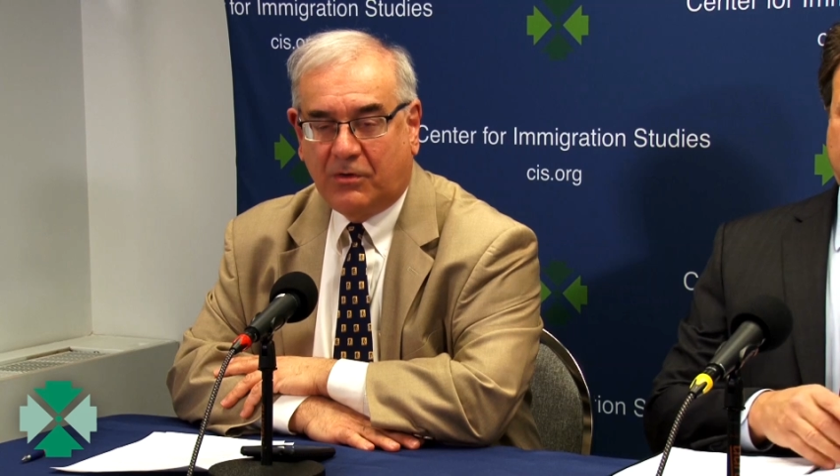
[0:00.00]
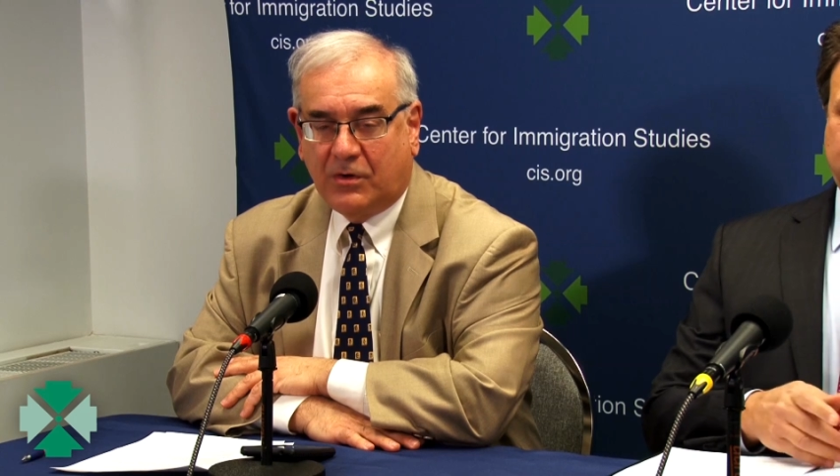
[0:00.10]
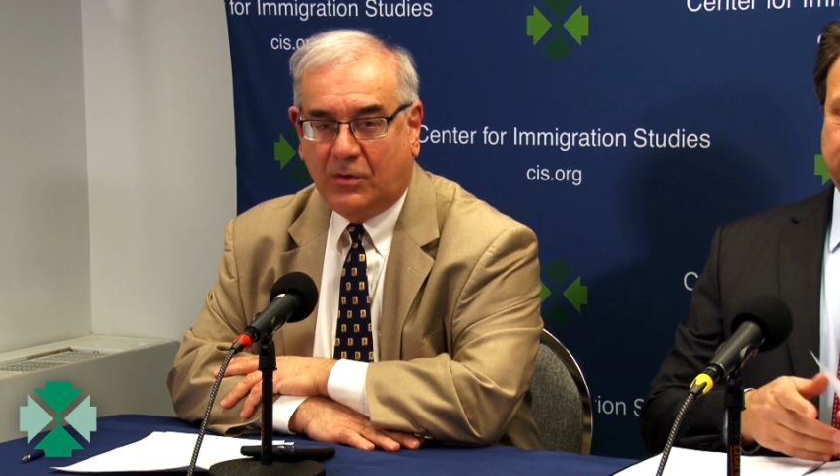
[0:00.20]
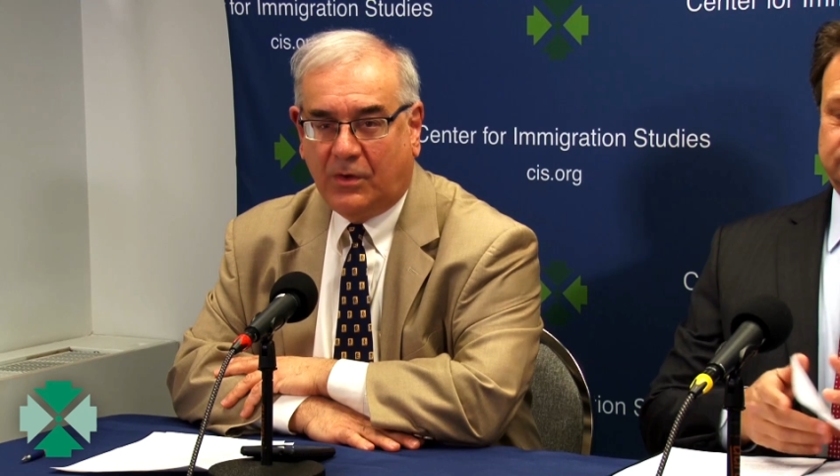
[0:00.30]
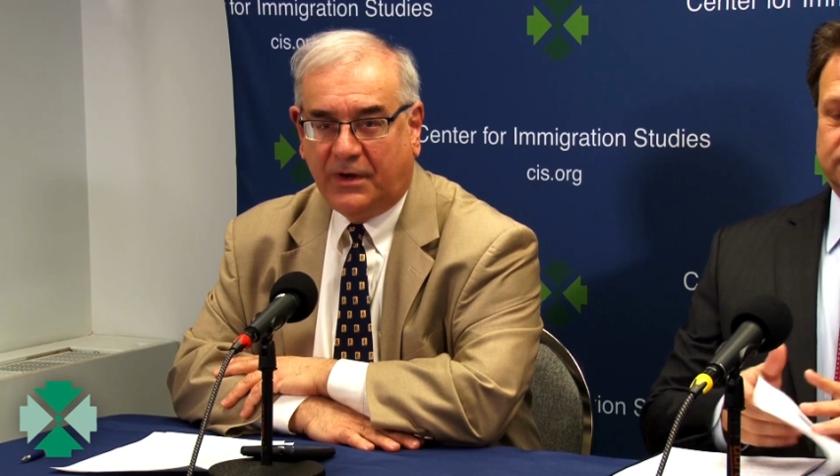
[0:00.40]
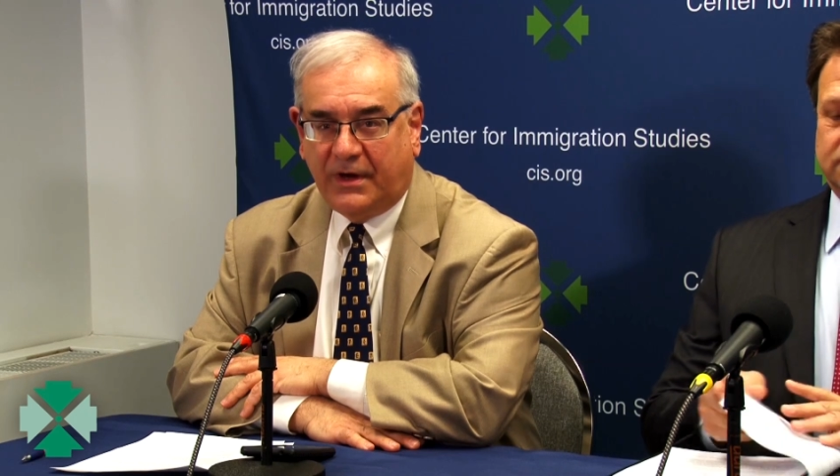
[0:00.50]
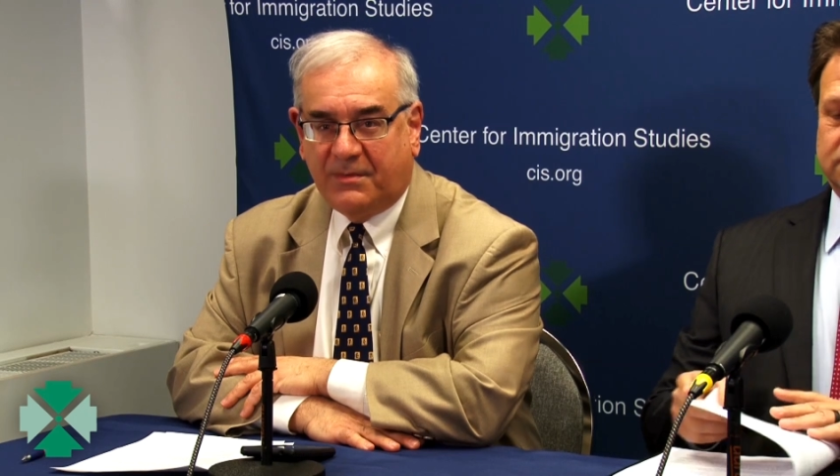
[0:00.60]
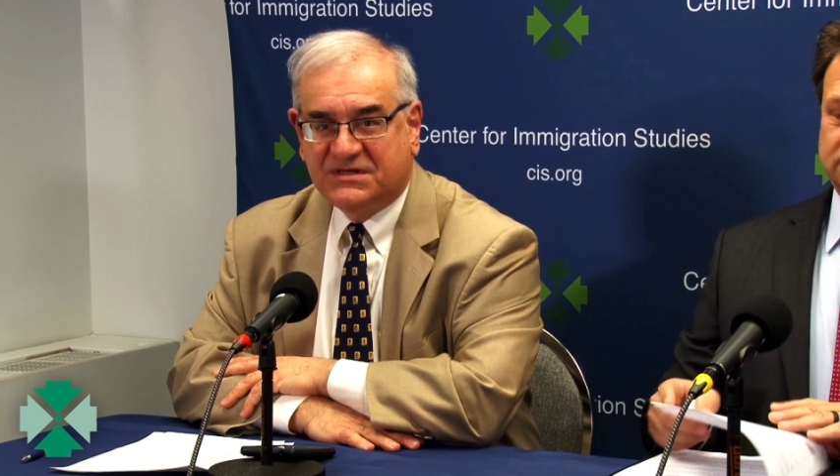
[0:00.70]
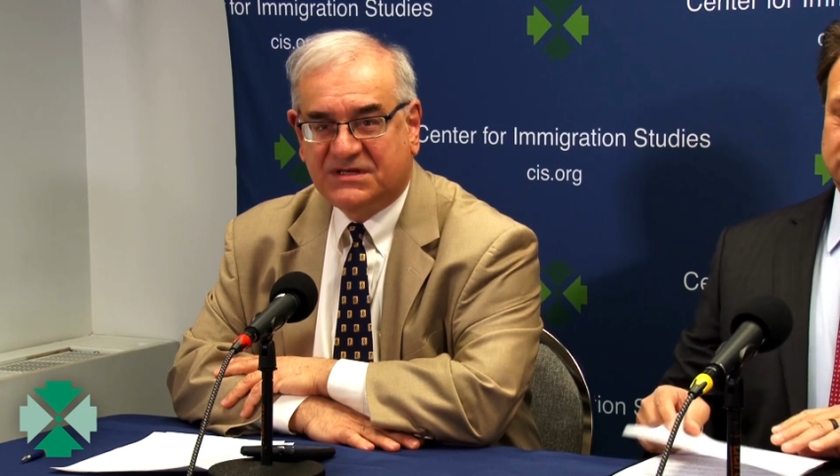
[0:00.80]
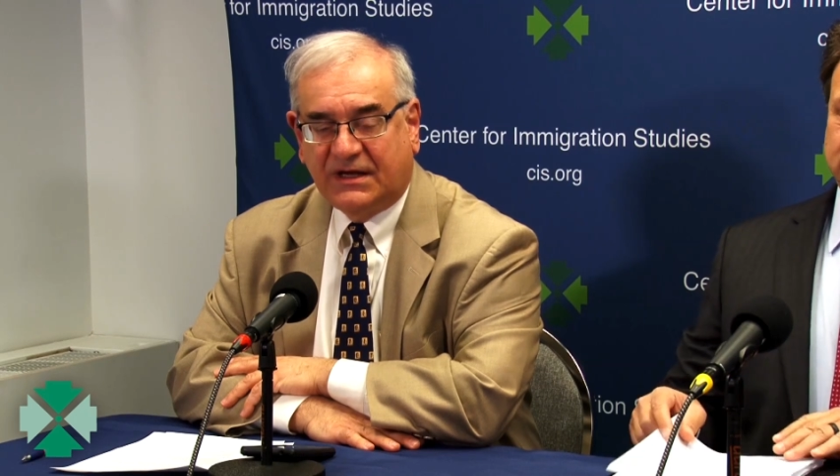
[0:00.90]
Krikorian.
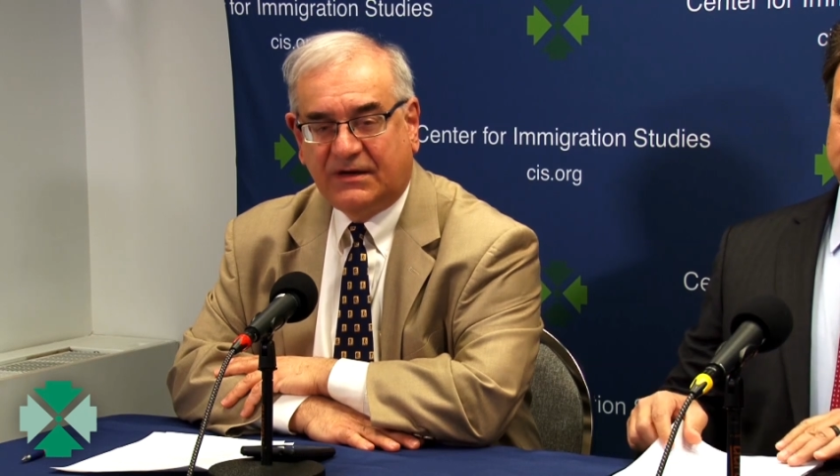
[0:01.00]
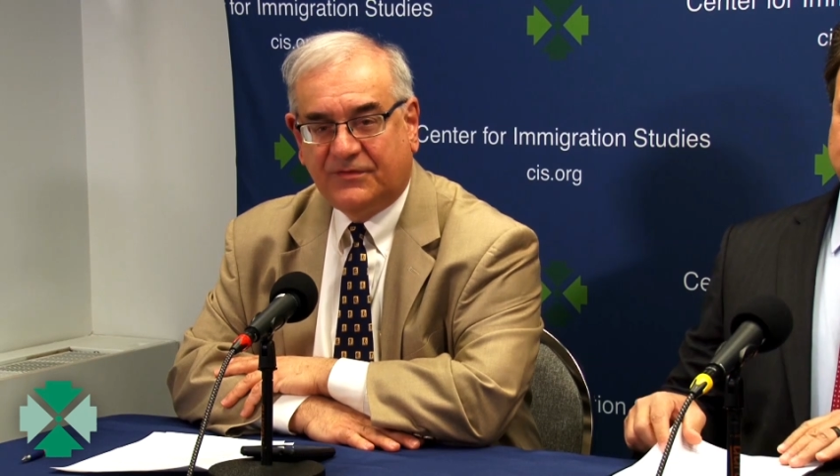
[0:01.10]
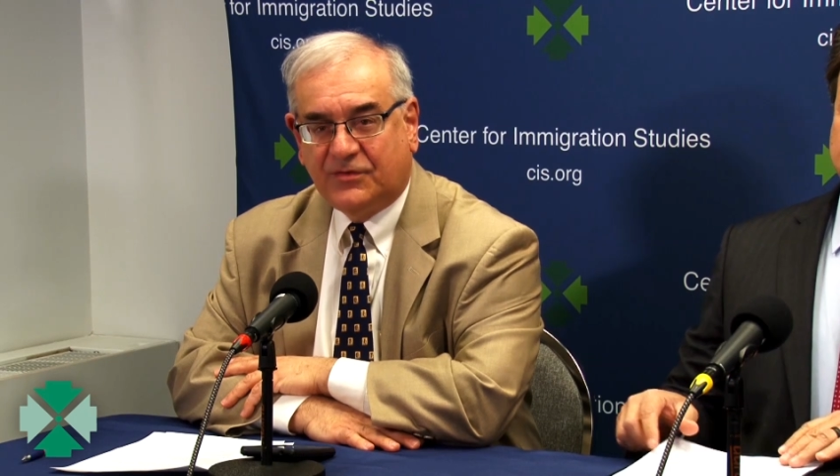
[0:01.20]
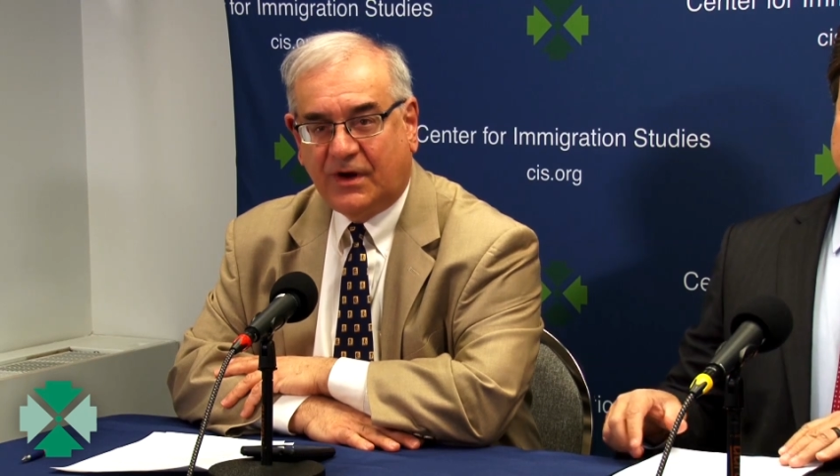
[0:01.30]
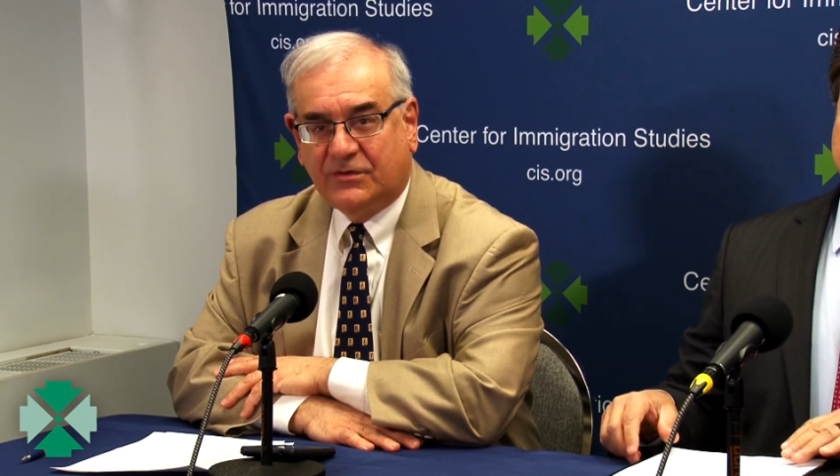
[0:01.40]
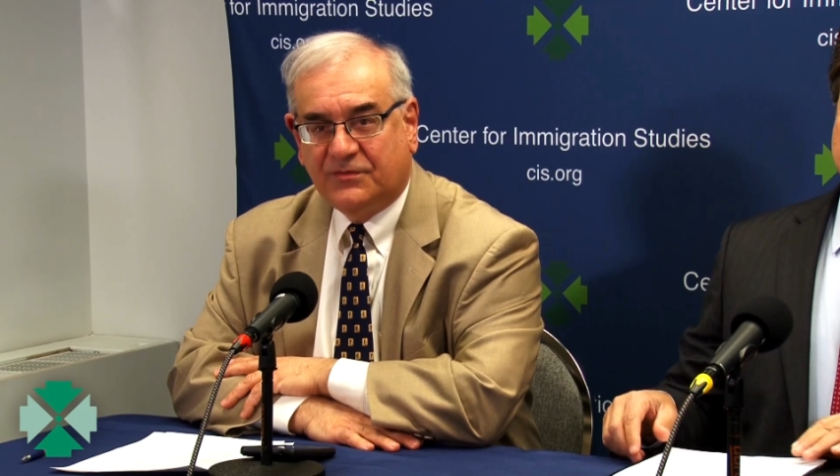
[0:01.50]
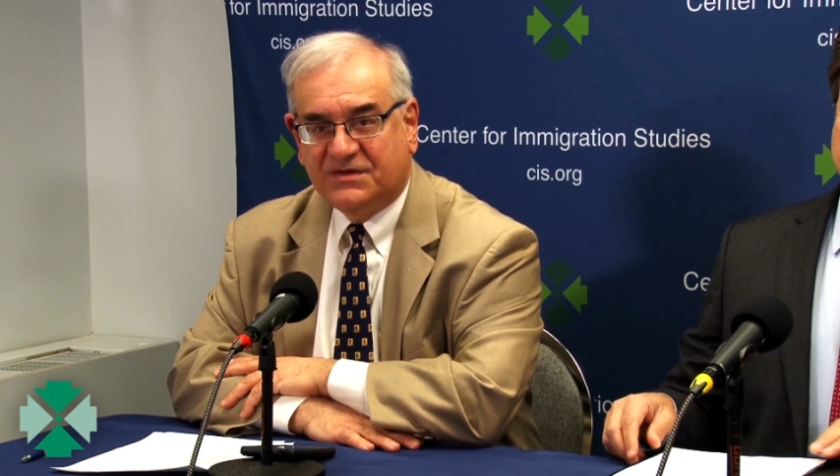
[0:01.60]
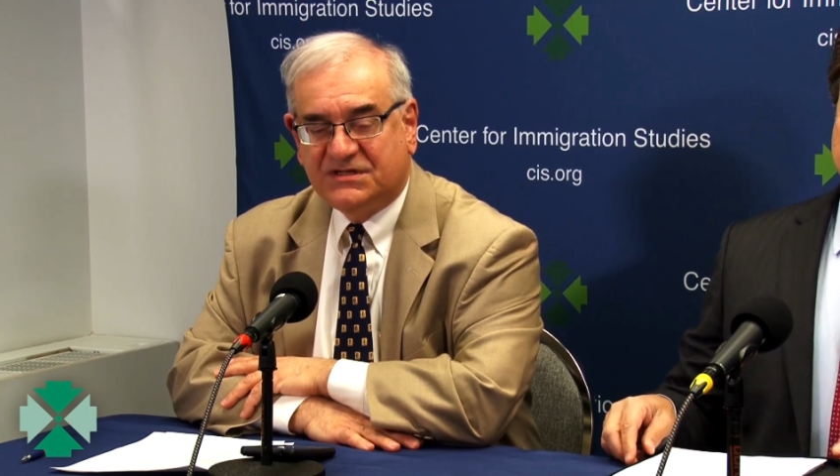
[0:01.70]
I'm executive director of the